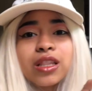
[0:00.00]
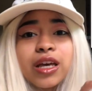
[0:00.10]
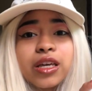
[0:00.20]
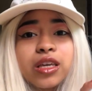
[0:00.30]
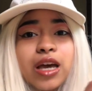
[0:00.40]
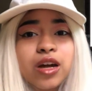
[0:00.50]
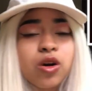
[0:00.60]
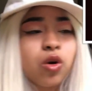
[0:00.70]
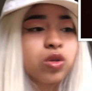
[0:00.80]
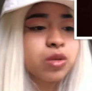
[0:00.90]
Like, he had
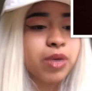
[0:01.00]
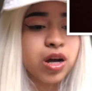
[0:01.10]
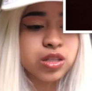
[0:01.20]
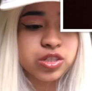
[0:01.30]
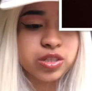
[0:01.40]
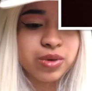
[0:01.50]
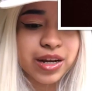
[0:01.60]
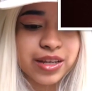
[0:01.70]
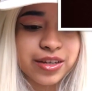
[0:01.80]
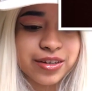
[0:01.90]
a whole apology
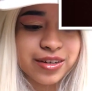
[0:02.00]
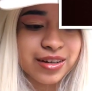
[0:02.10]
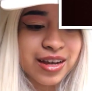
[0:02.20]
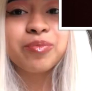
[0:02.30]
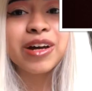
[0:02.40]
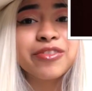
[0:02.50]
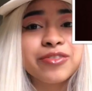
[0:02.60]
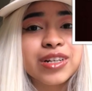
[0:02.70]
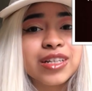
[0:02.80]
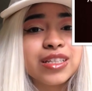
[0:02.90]
right here. My
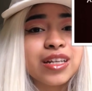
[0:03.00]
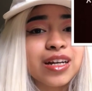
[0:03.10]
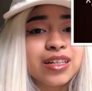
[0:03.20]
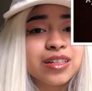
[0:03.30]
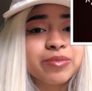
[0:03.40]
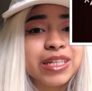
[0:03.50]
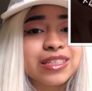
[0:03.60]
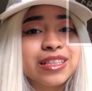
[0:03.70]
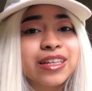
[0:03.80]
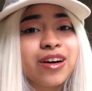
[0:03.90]
friend Yana
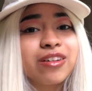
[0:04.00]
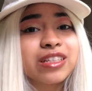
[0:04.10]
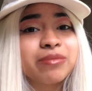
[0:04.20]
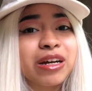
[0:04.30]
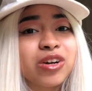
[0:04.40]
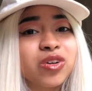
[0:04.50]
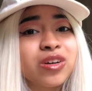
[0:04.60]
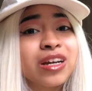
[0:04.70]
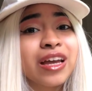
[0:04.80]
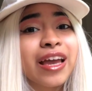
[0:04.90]
basically called him
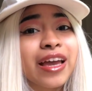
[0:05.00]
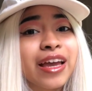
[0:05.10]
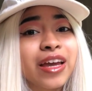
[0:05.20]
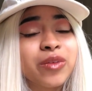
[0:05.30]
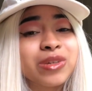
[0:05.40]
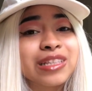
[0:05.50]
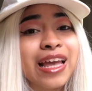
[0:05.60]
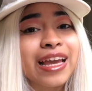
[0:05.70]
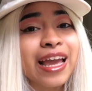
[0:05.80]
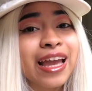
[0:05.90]
out and was
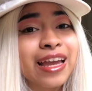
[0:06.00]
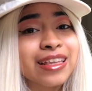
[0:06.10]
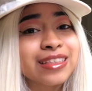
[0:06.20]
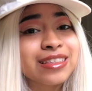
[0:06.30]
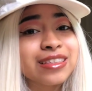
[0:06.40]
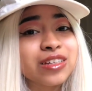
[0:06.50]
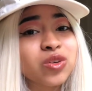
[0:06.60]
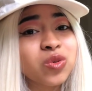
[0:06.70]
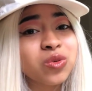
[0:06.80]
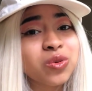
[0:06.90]
like, hey, this isn't
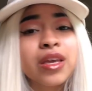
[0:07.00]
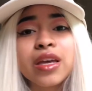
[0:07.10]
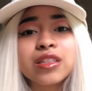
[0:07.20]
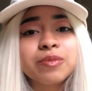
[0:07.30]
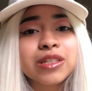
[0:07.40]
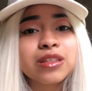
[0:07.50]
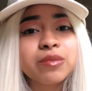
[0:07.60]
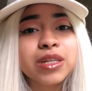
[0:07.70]
cool, especially